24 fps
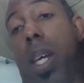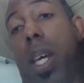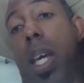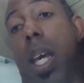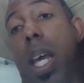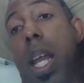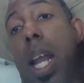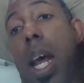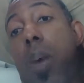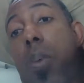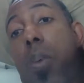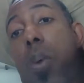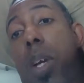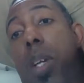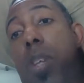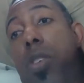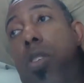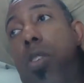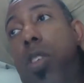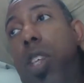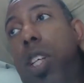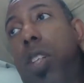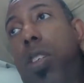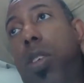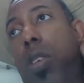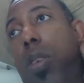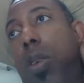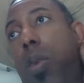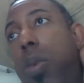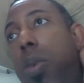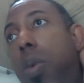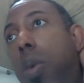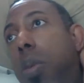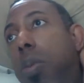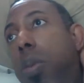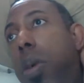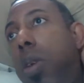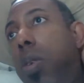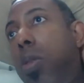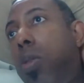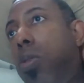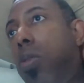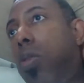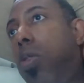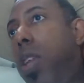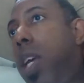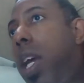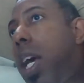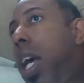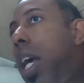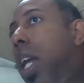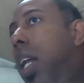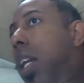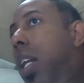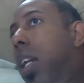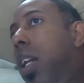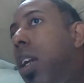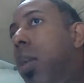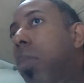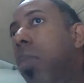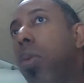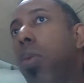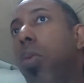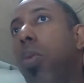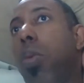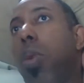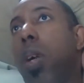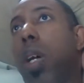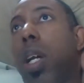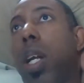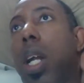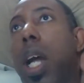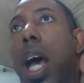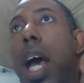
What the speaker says: And I want to stick to the hormones that, number one,